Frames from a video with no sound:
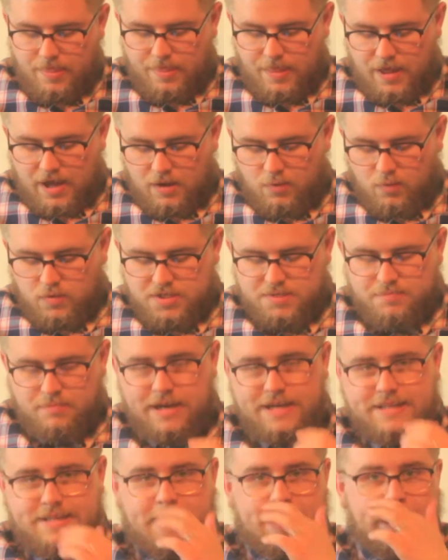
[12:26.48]

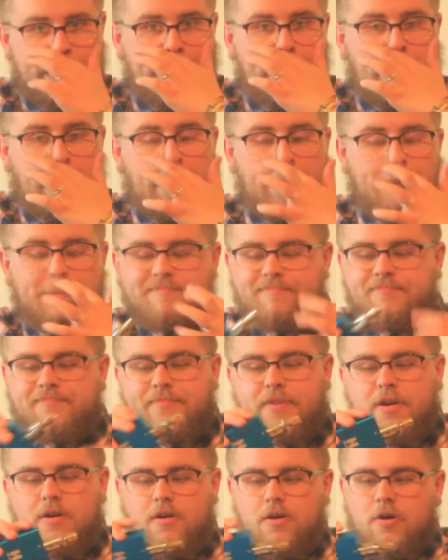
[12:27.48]
my take
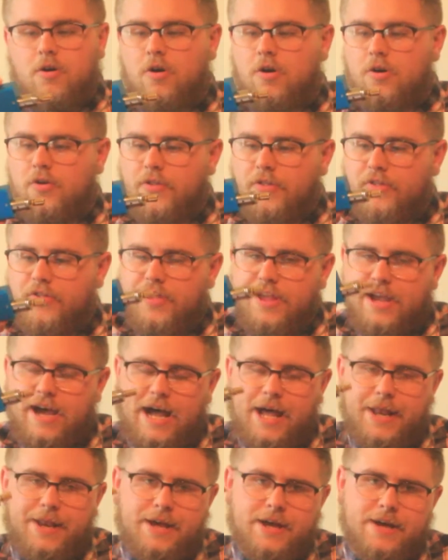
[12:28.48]
on the
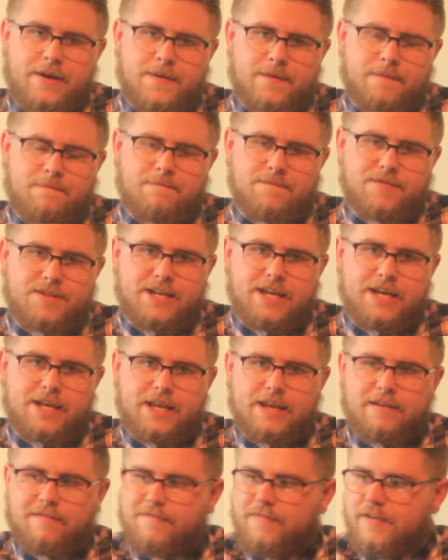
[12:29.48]
Hana
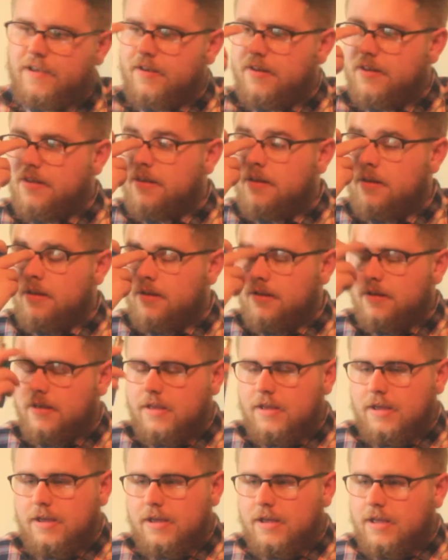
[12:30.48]
DNA 30.
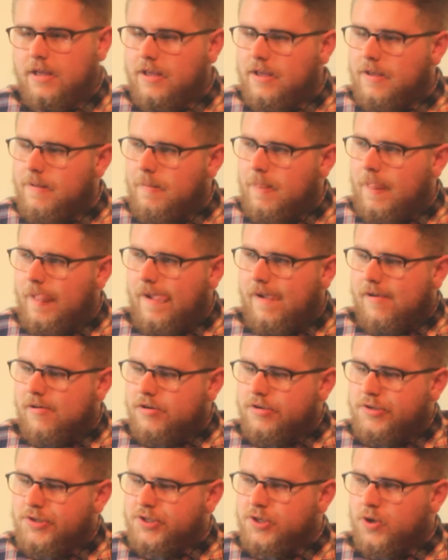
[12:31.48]

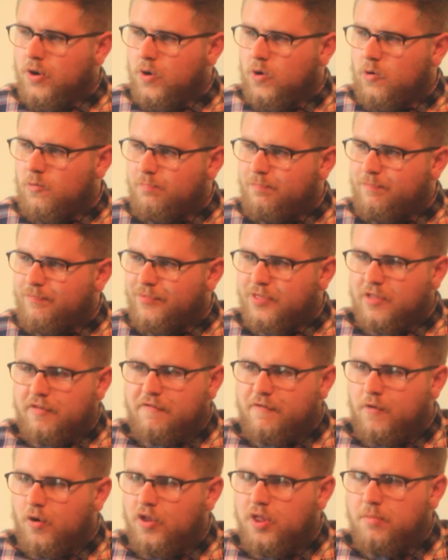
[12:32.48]
So,
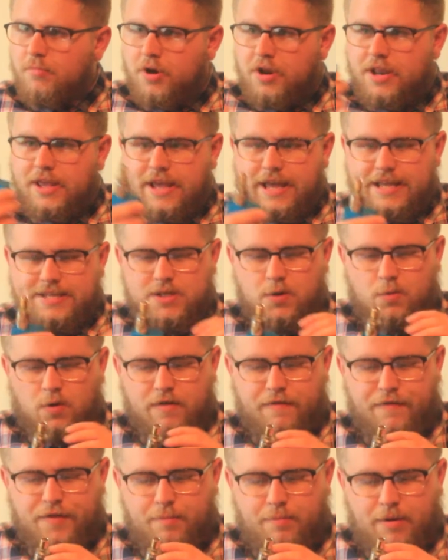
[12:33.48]
for the money, is it
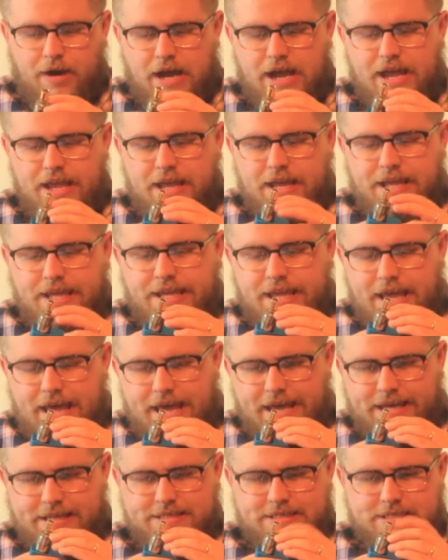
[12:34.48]
worth the buy?
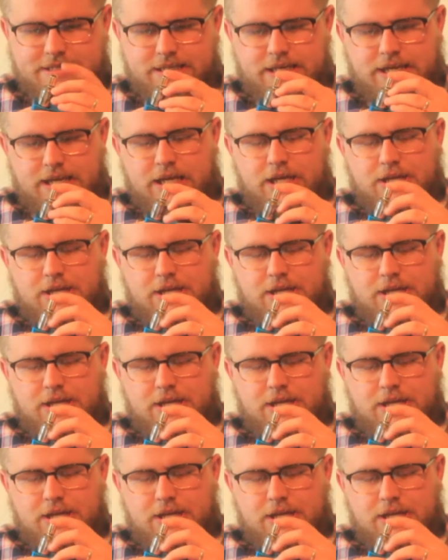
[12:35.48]
Yes.